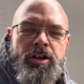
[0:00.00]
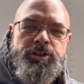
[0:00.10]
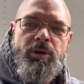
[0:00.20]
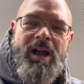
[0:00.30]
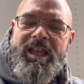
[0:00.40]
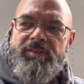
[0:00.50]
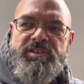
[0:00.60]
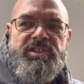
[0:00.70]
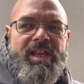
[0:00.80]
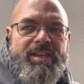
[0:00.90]
So I have
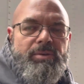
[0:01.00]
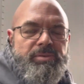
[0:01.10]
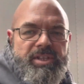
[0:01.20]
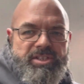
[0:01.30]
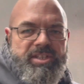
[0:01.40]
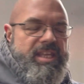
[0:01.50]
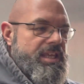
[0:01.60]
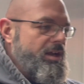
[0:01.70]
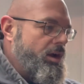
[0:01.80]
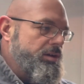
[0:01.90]
cycled this
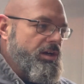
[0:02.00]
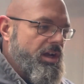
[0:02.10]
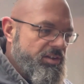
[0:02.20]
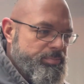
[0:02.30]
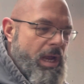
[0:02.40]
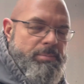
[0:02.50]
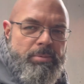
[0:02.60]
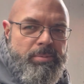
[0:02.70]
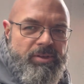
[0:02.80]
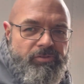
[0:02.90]
key on and off
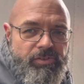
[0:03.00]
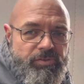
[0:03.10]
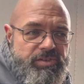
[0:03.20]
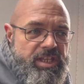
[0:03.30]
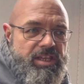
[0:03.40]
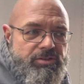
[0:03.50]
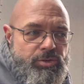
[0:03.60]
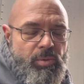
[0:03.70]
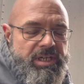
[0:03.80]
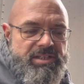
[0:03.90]
probably 15,
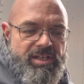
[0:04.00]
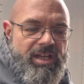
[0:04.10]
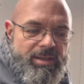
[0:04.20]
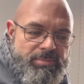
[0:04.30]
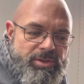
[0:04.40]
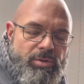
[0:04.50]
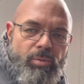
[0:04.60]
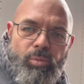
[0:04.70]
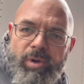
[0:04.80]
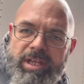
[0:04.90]
20 times
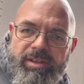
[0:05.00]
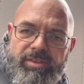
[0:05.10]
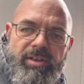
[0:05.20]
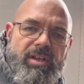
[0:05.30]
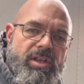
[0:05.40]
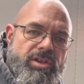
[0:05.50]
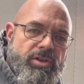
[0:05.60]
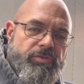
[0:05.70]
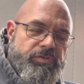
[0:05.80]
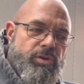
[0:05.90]
with
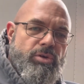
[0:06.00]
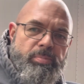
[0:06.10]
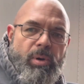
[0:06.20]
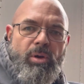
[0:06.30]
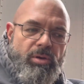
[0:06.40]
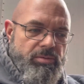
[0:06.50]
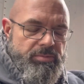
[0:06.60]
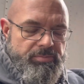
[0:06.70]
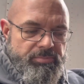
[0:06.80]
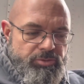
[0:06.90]
the fuel bowl
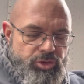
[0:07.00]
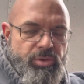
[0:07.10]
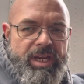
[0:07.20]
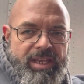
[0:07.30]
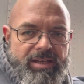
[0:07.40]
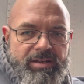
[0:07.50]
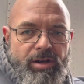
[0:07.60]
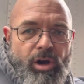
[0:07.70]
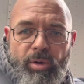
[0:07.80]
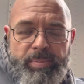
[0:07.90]
drain
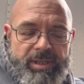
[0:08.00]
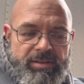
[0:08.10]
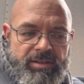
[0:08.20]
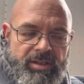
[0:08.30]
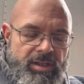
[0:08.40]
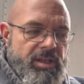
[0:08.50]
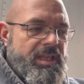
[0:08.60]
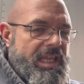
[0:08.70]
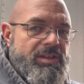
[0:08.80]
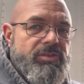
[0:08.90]
open.
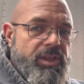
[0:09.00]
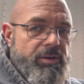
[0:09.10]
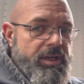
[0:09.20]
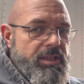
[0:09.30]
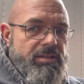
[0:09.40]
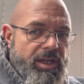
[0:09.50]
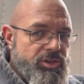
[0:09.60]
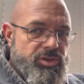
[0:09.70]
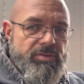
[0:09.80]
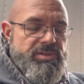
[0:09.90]
In theory, I
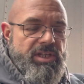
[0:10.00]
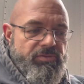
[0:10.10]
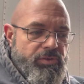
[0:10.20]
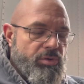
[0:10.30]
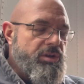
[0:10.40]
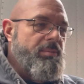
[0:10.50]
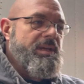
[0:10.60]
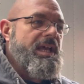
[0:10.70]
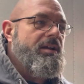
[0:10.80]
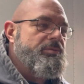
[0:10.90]
should have seen fuel
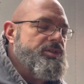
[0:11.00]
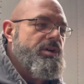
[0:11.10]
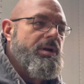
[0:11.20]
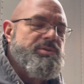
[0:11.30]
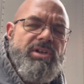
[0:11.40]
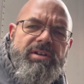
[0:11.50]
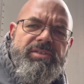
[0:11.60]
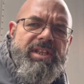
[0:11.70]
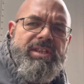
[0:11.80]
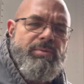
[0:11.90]
coming out. So I was starting to
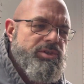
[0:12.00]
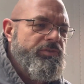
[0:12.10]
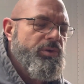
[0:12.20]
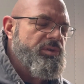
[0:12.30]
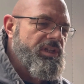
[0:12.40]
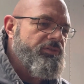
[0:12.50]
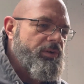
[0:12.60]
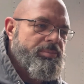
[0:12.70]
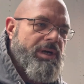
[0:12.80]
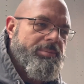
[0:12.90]
think that it was a fuel delivery
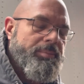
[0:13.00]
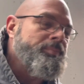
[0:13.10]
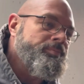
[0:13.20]
problem.